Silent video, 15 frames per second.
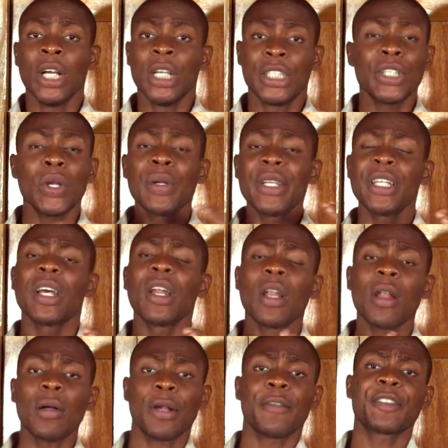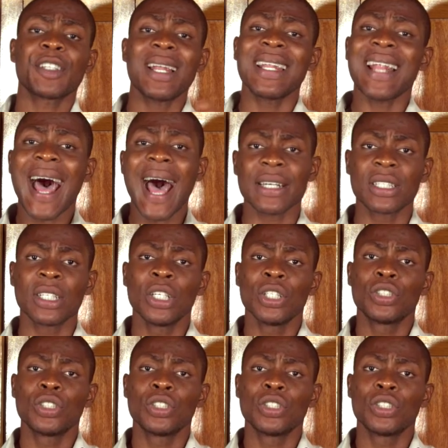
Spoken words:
you don't need a lot of land